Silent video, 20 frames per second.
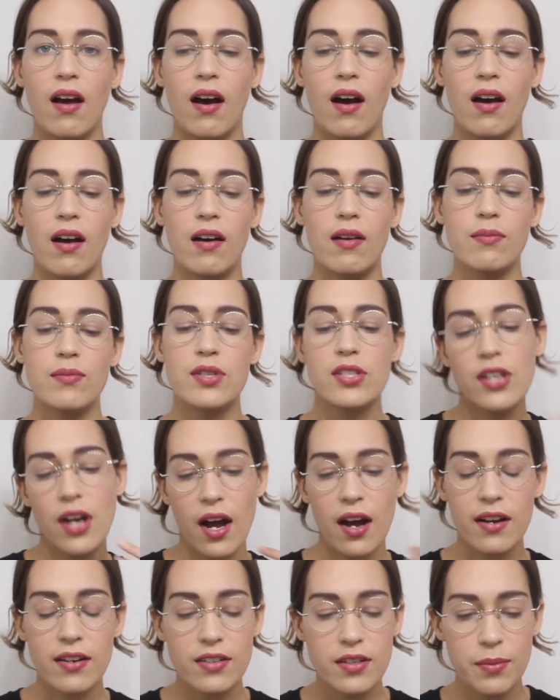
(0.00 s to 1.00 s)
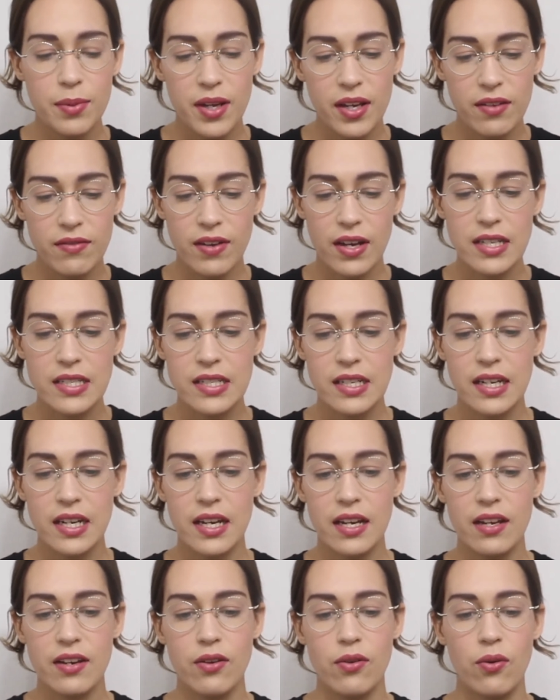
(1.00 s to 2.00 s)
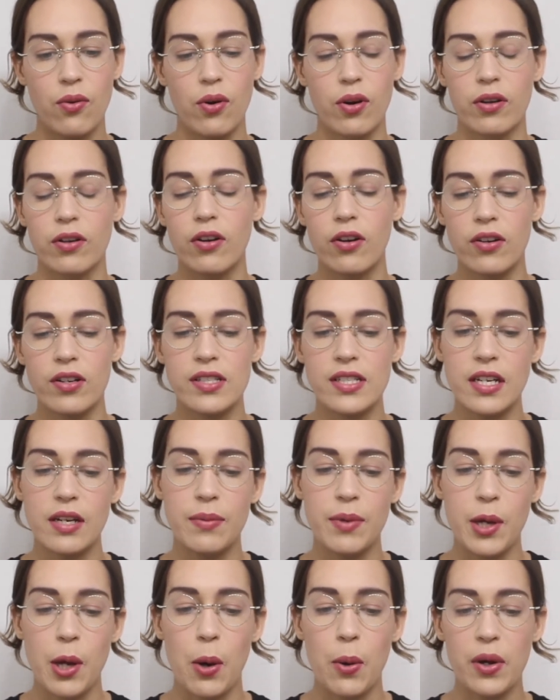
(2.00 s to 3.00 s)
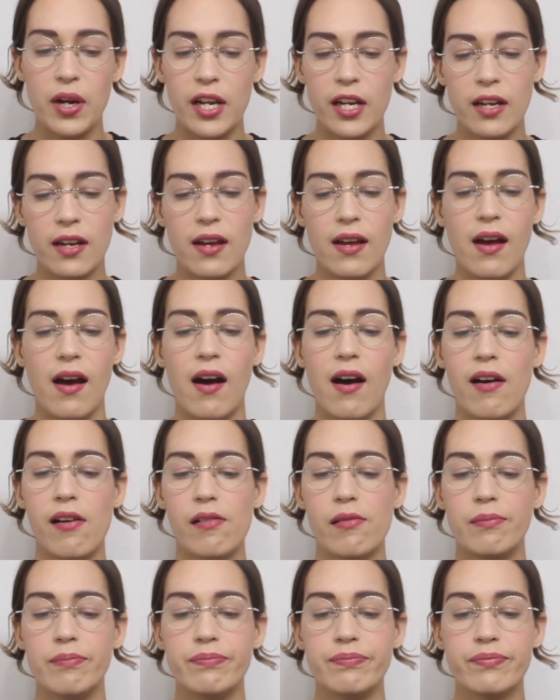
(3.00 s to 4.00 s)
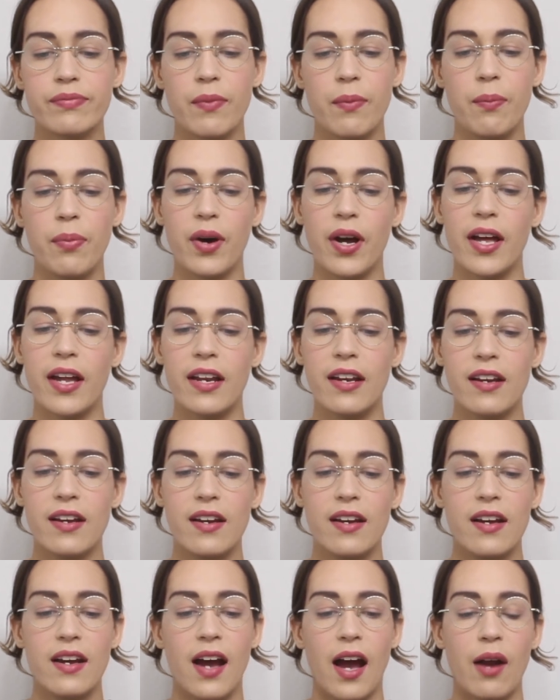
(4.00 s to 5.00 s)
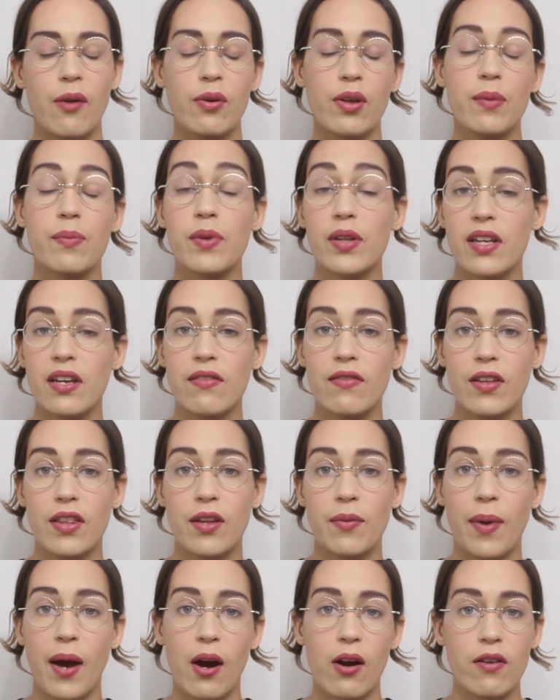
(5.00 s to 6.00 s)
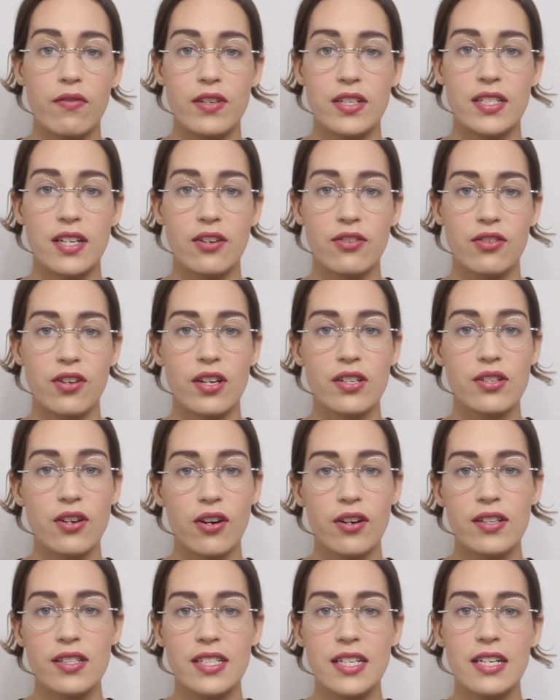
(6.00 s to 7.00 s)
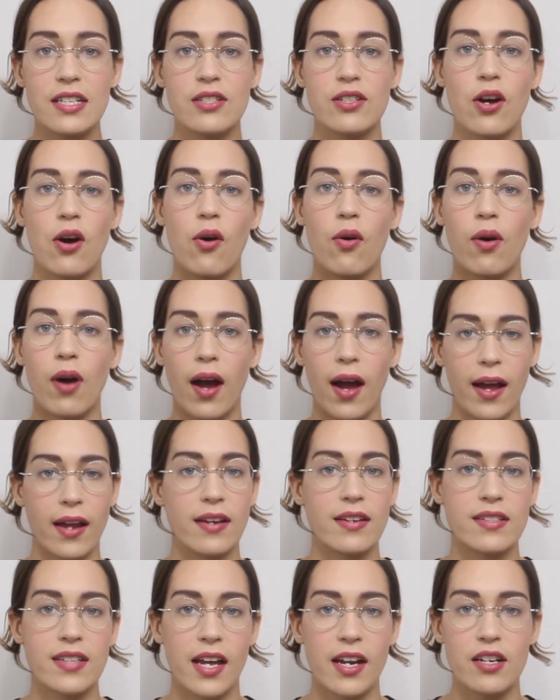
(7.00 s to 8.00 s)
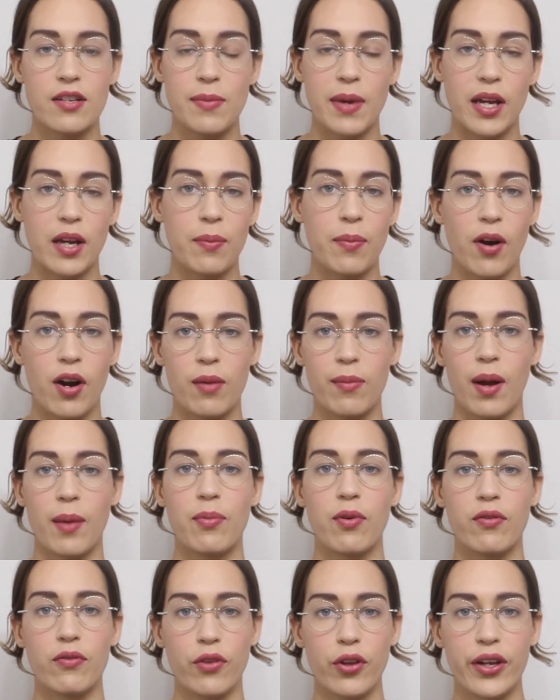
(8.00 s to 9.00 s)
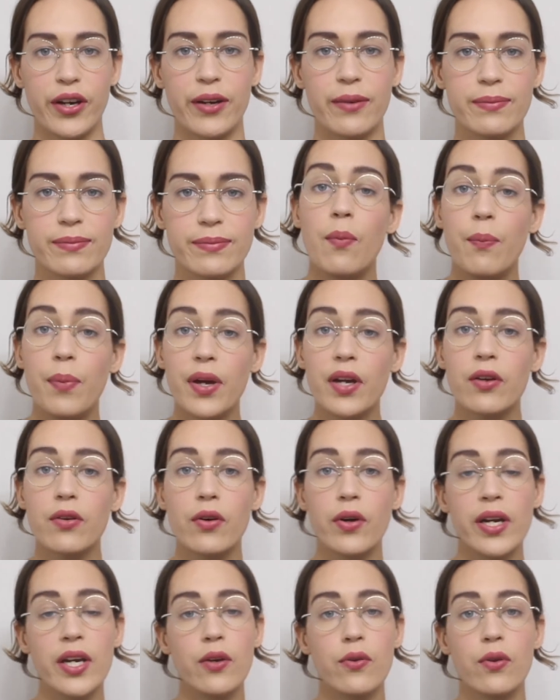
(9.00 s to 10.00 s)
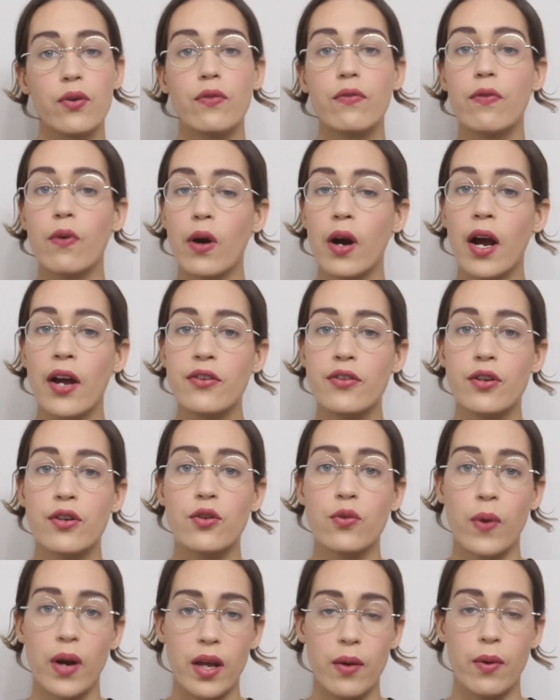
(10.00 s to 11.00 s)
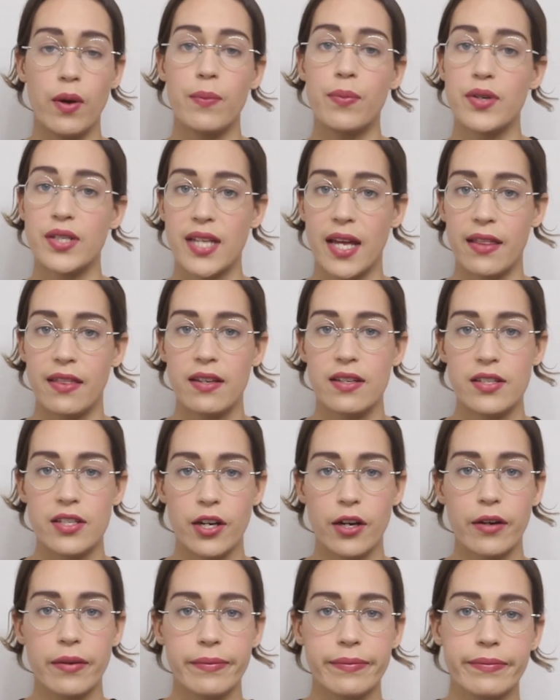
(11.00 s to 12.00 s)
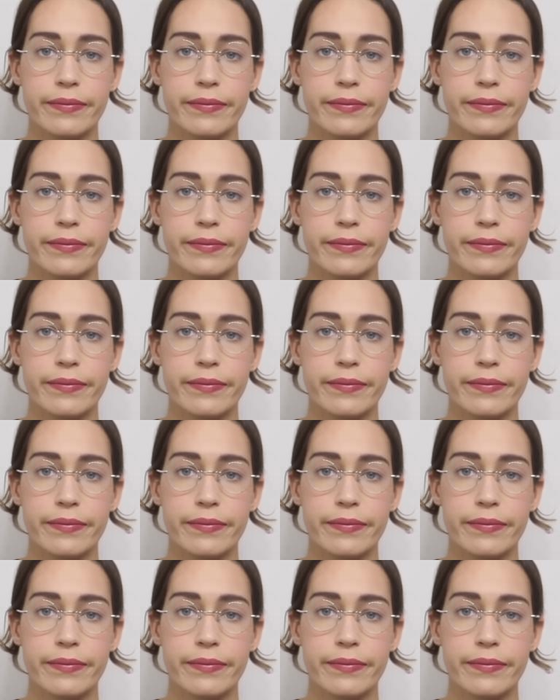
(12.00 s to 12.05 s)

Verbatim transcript: um, stock to be investing in or currency to be owning, um, but I really believe in the power of decentralized currency, so I decided to make it a part of my portfolio. Bitcoin grew 421% this year.